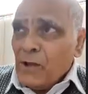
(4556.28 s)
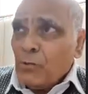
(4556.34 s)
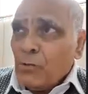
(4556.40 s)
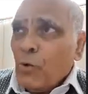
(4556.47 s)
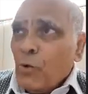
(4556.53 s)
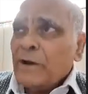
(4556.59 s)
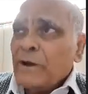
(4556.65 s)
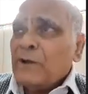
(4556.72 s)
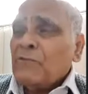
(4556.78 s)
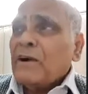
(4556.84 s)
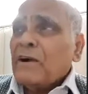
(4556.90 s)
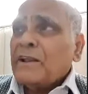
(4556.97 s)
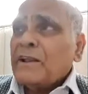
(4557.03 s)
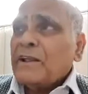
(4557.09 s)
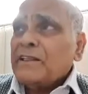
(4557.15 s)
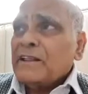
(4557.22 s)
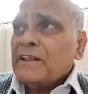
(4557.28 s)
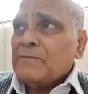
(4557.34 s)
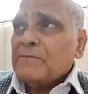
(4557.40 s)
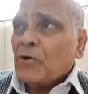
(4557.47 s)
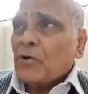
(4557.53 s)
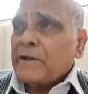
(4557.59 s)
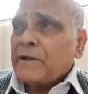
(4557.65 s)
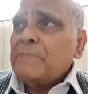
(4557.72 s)
coconut water in the early
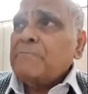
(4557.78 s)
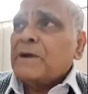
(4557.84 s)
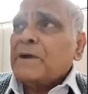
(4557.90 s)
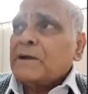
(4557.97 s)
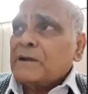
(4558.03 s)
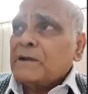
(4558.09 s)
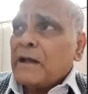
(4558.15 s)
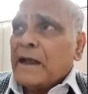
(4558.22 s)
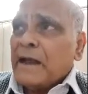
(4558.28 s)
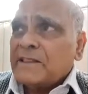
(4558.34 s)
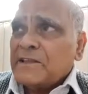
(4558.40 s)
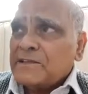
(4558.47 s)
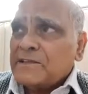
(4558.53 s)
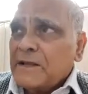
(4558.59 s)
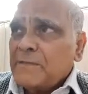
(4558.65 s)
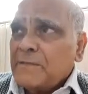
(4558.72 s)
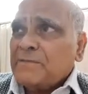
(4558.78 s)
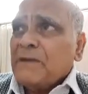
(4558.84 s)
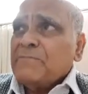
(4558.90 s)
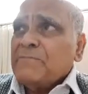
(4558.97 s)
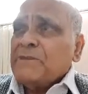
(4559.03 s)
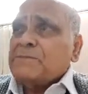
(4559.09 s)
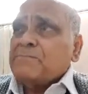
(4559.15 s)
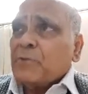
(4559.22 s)
morning, but at the same time,
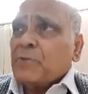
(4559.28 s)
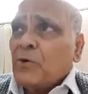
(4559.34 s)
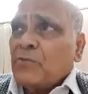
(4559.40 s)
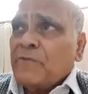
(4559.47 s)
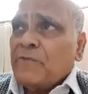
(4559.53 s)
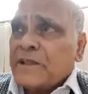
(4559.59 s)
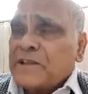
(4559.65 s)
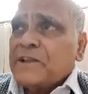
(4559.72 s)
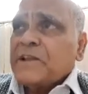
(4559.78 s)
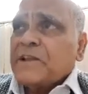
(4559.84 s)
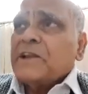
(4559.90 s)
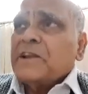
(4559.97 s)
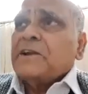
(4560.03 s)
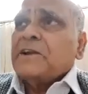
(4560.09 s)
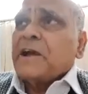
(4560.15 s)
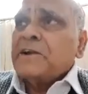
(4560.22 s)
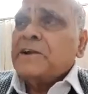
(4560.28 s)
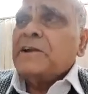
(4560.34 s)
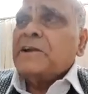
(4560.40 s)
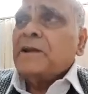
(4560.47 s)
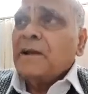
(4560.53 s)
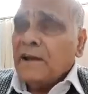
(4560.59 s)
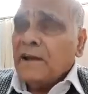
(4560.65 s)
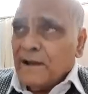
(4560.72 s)
this pure vegetarian diet
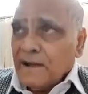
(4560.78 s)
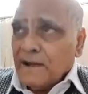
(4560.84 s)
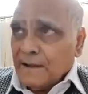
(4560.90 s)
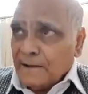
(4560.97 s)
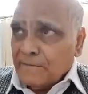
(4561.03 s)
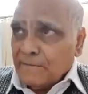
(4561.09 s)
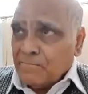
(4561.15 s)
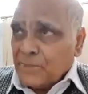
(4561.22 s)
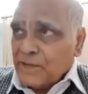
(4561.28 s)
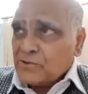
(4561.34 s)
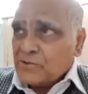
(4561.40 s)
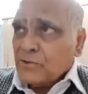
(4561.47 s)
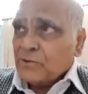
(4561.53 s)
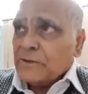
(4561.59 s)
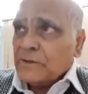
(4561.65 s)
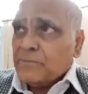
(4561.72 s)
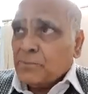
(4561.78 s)
based on the